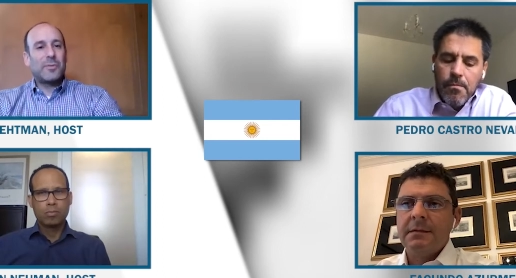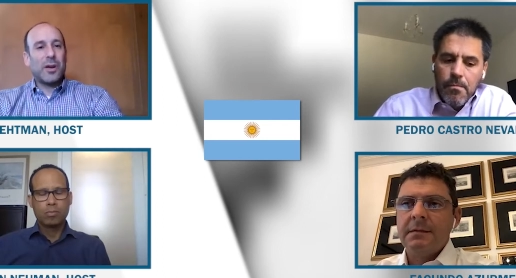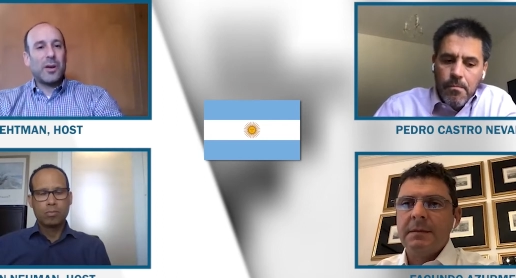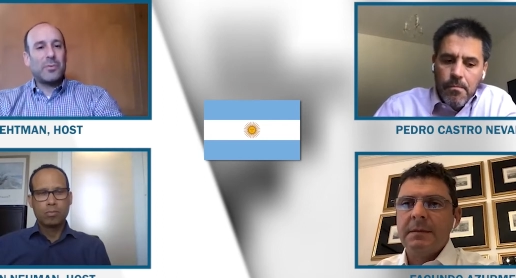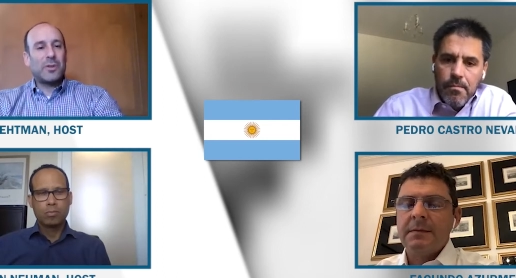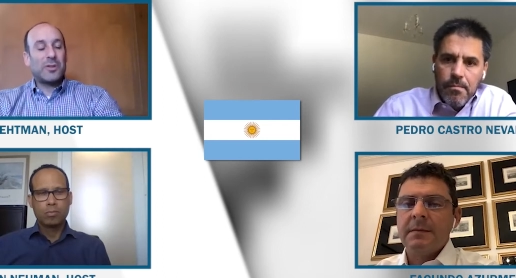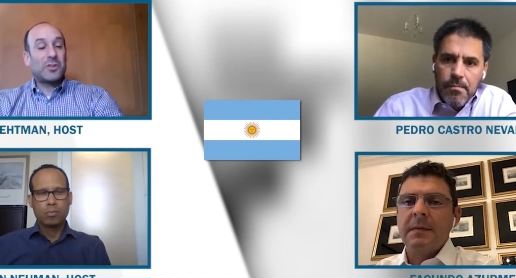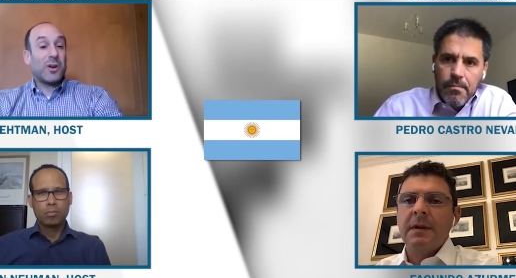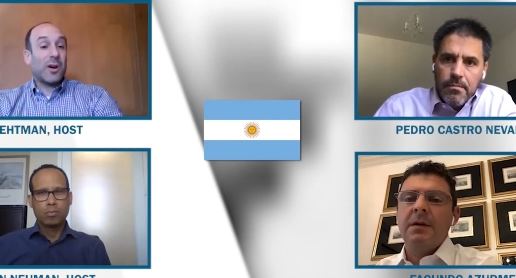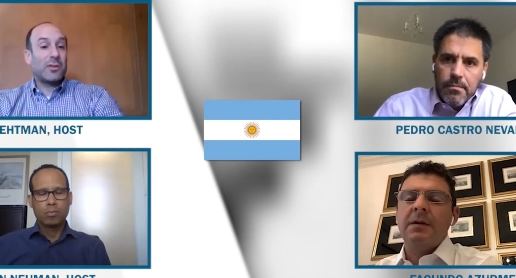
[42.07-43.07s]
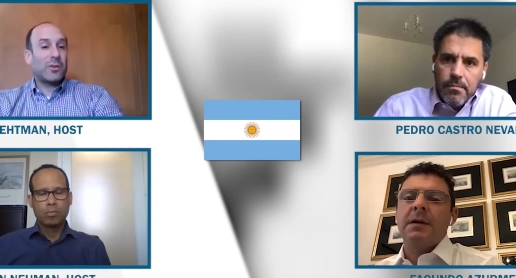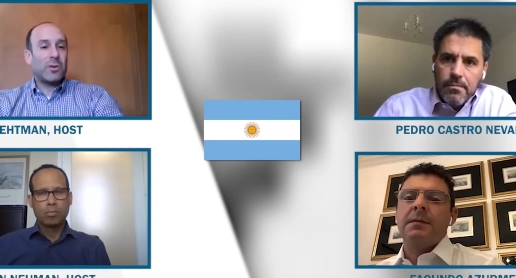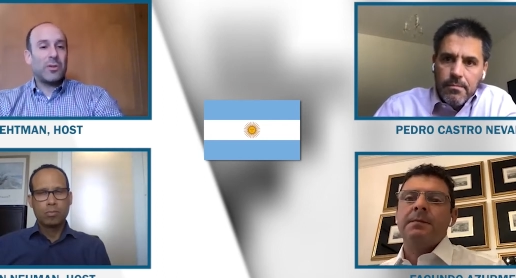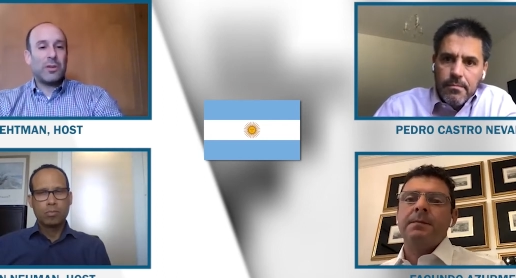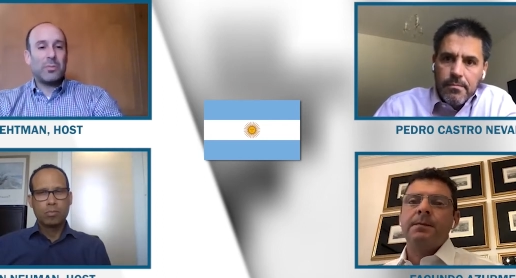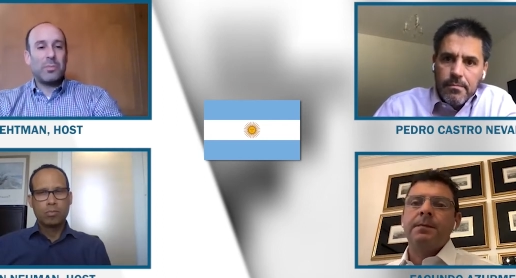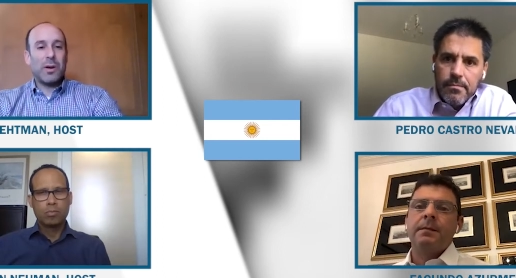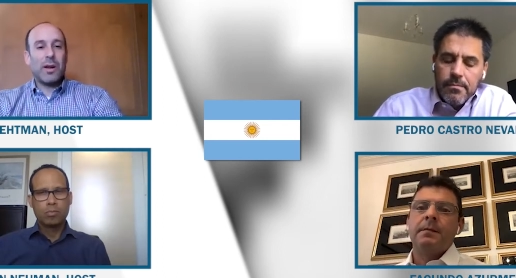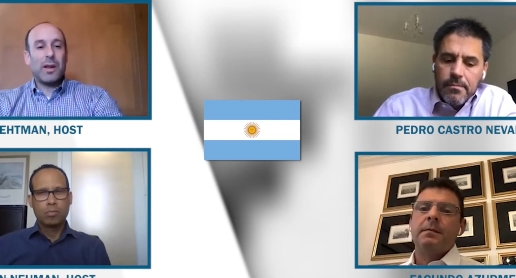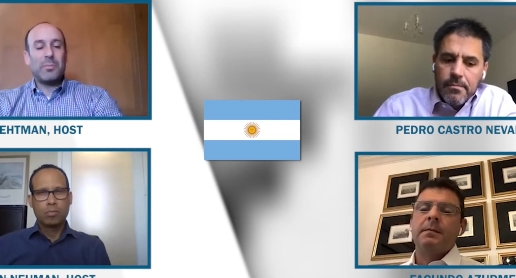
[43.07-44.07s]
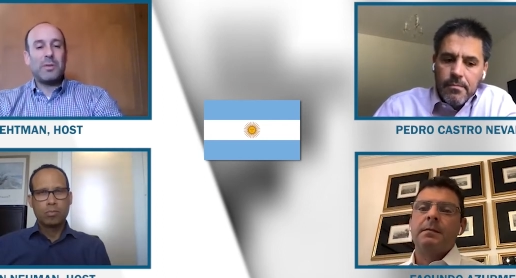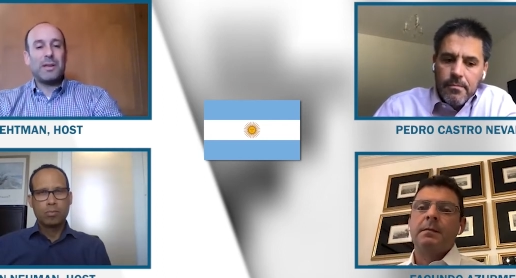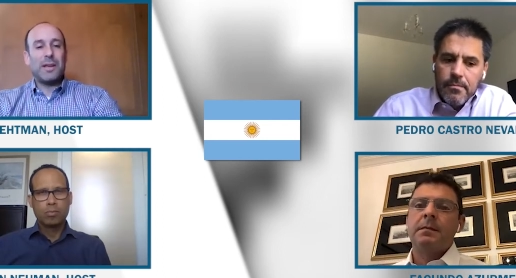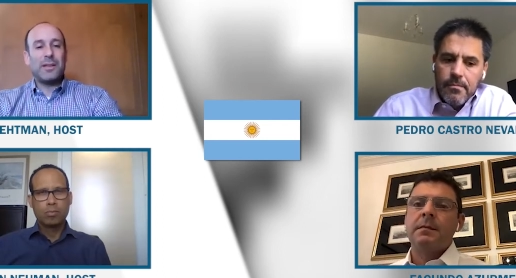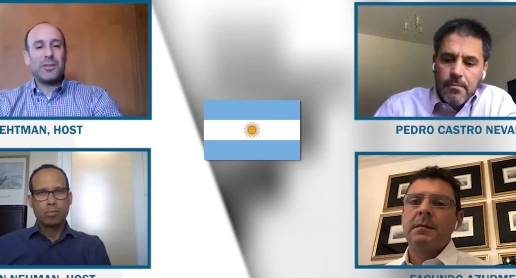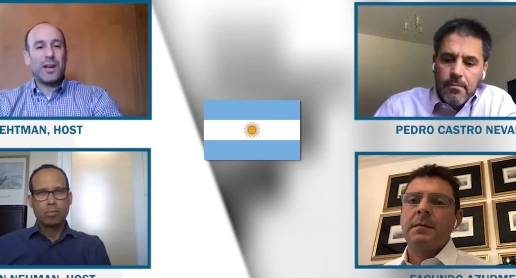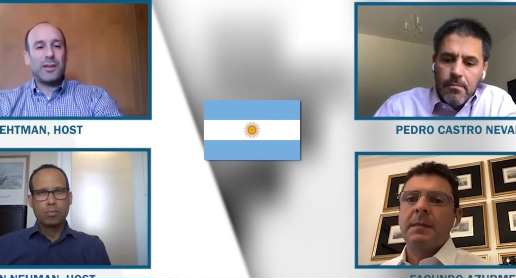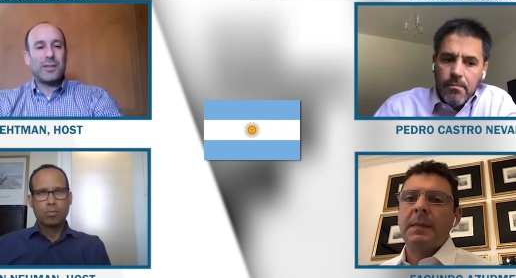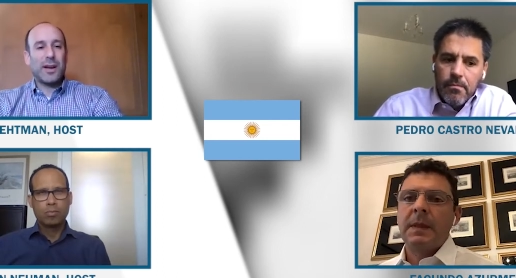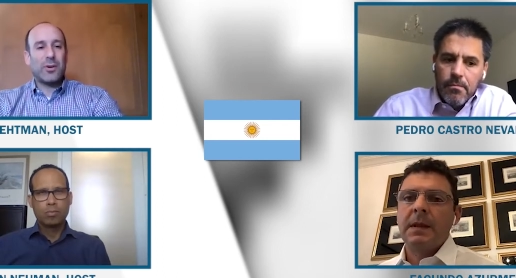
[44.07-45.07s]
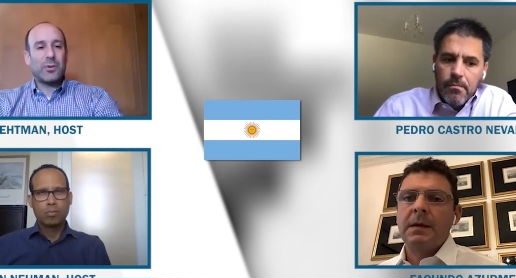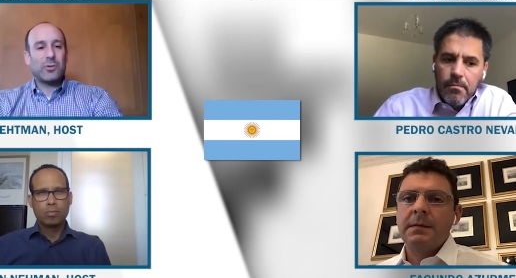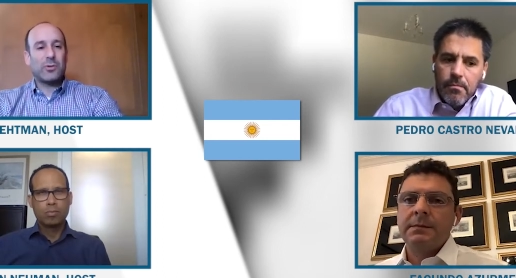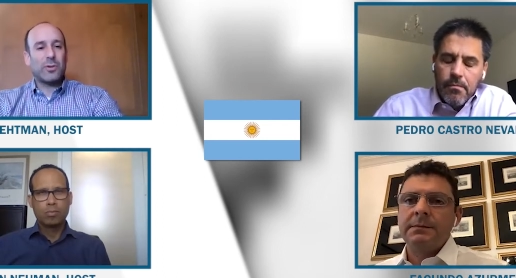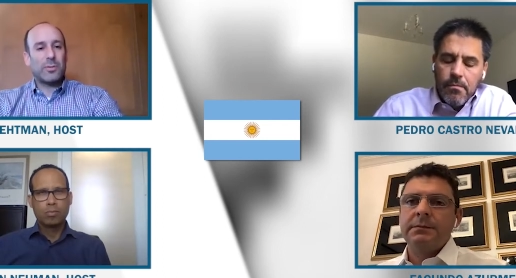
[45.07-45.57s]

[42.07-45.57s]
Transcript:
Speaker 1: um, to start to really uh, and to begin to change that culture?